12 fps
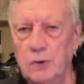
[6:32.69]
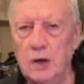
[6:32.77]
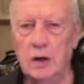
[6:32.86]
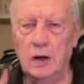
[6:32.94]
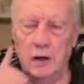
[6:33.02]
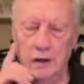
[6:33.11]

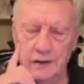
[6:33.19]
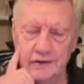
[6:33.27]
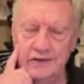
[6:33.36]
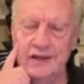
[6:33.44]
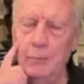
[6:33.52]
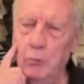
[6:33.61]
were
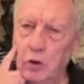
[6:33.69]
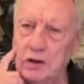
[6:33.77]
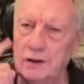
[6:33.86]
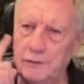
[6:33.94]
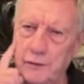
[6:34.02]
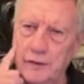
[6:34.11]

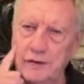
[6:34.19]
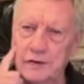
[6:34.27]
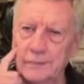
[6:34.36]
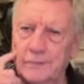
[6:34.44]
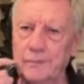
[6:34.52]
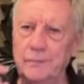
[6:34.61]
somewhat different